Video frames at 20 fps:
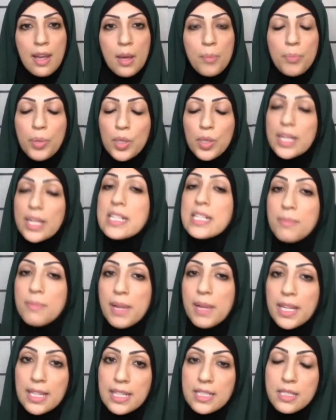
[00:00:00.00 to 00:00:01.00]
Police may
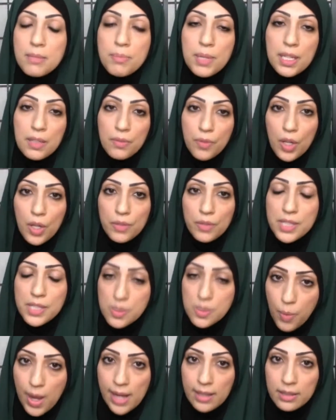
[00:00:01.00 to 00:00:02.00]
need to be involved as
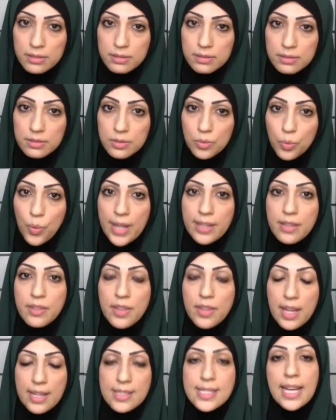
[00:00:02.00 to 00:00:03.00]
well when
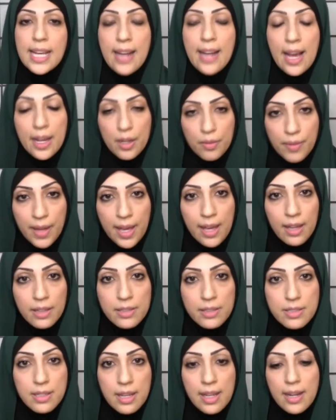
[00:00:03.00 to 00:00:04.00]
things get out of
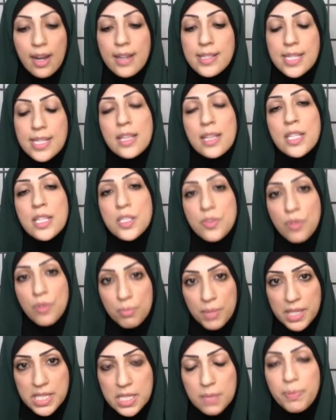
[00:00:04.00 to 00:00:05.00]
hand. And I say this from
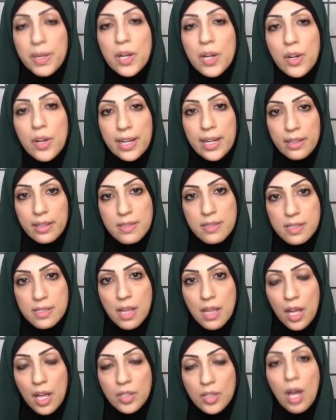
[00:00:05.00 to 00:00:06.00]
experience,
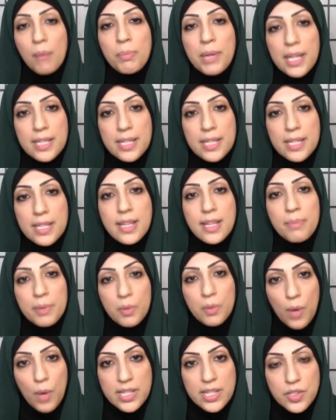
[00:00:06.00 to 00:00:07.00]
not because I've
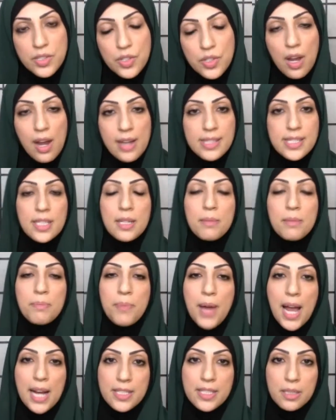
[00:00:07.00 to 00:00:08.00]
been westernized and
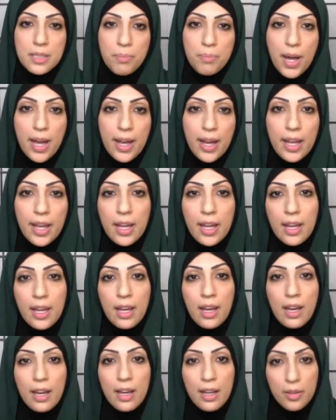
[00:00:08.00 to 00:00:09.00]
impacted by
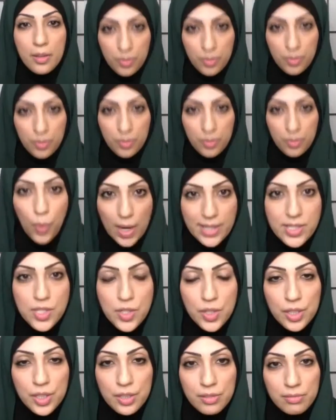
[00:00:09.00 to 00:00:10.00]

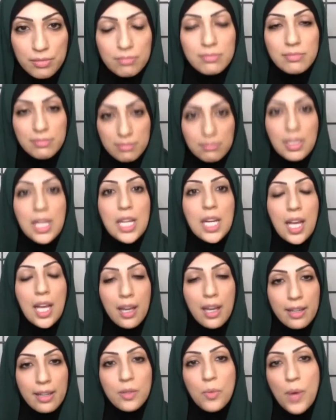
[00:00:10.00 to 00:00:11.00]
Western media
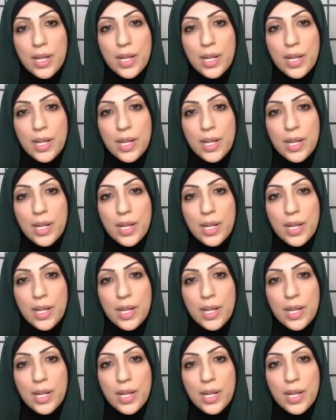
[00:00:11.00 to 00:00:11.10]
and